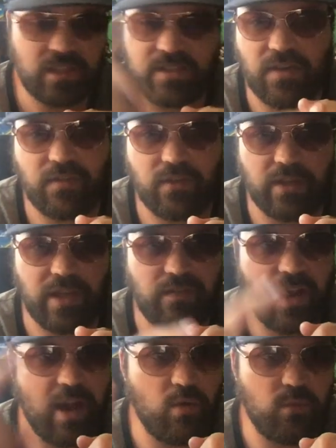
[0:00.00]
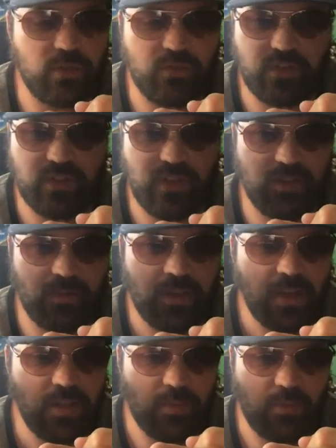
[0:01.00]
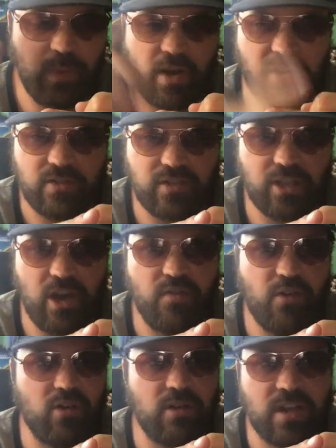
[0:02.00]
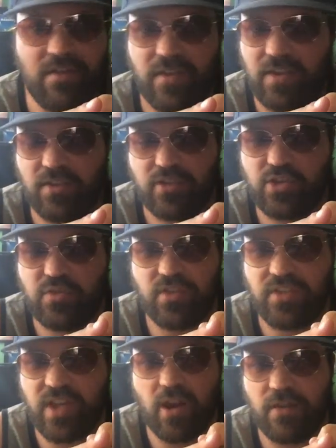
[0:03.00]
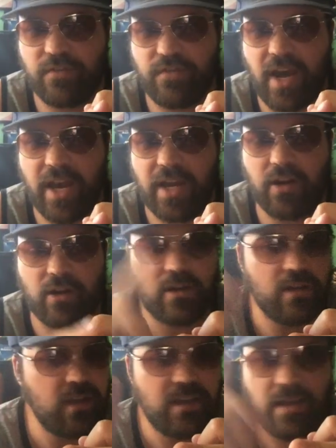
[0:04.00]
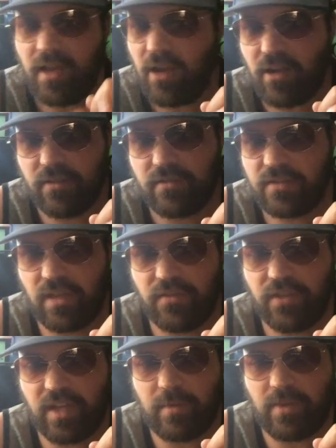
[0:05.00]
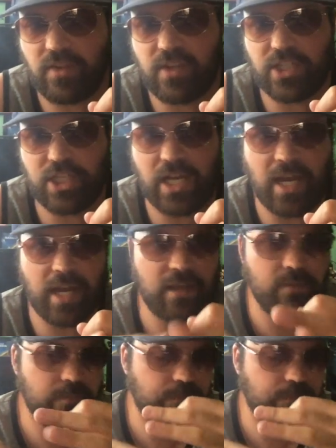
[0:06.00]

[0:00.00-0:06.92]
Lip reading: Definitely, for how when Christine's like repairing herself, or if they choose to set it on fire, definitely going to be CGI.